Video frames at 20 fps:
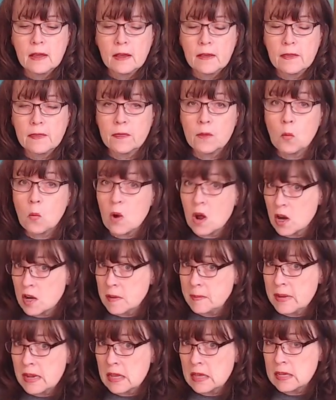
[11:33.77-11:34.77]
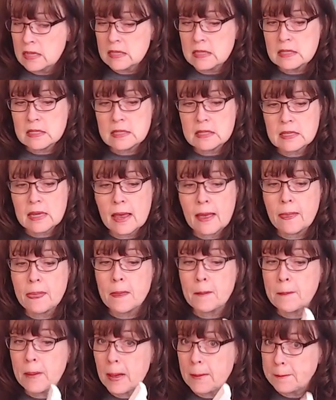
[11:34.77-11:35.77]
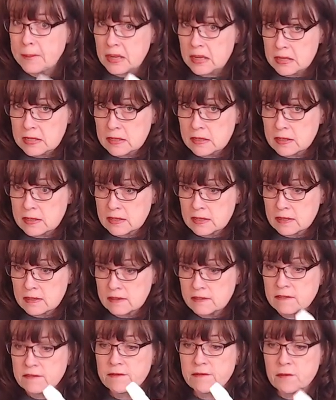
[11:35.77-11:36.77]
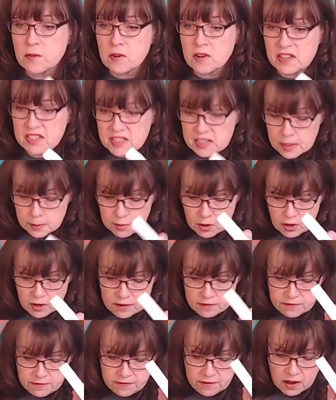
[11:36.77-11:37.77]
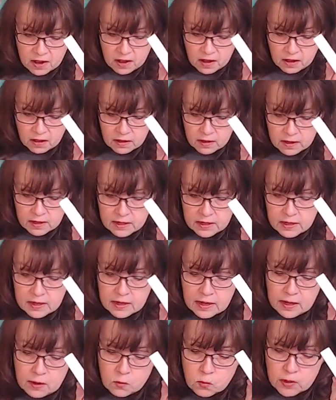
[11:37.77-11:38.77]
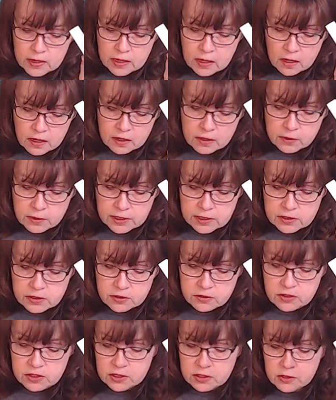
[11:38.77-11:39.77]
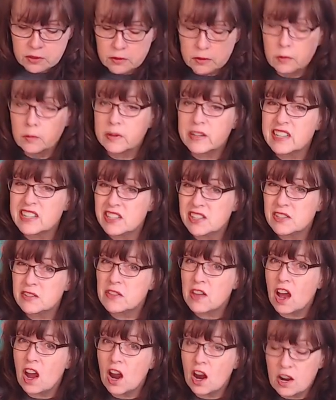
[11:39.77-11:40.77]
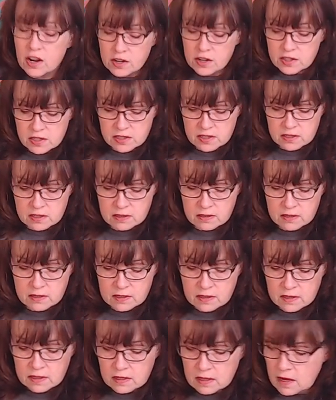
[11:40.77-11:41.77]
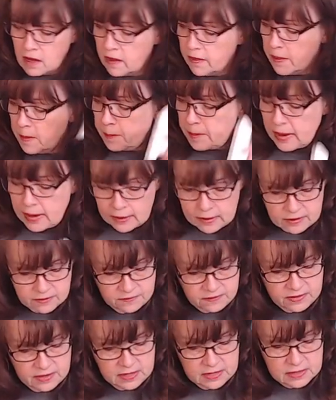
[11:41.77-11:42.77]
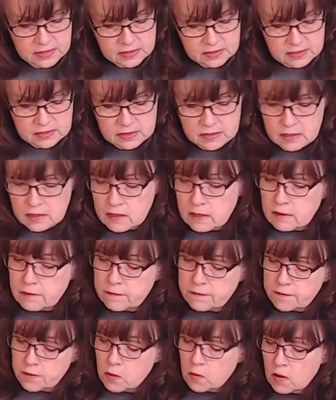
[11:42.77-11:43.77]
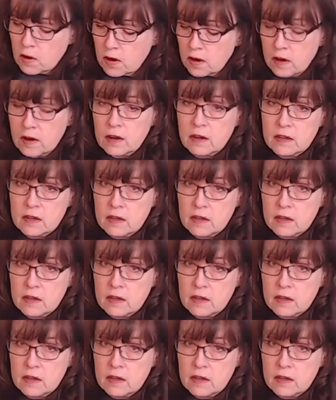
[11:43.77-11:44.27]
the watermelons and the pumpkins for summer and fall and we are going to do we're going to do the hearts on the back of this for